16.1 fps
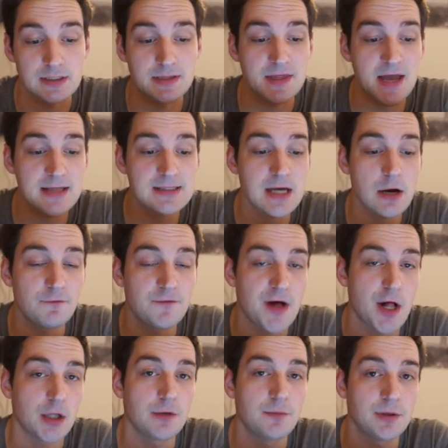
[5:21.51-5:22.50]
And that's how
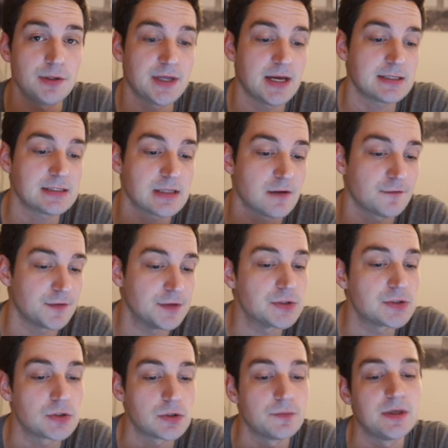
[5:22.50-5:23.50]
valuable that stuff
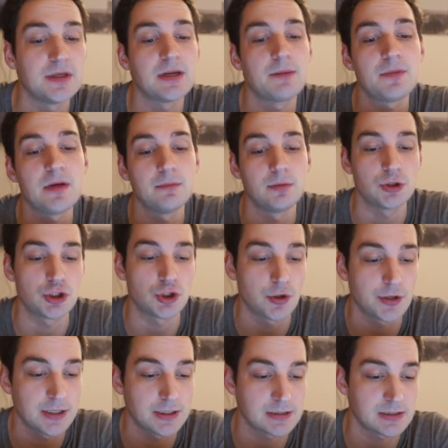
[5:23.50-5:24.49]
is to me, that people
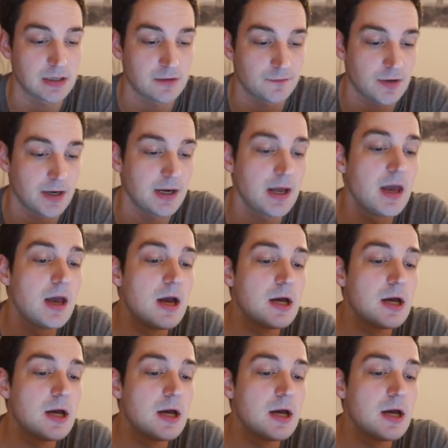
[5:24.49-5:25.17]
join that stuff, right?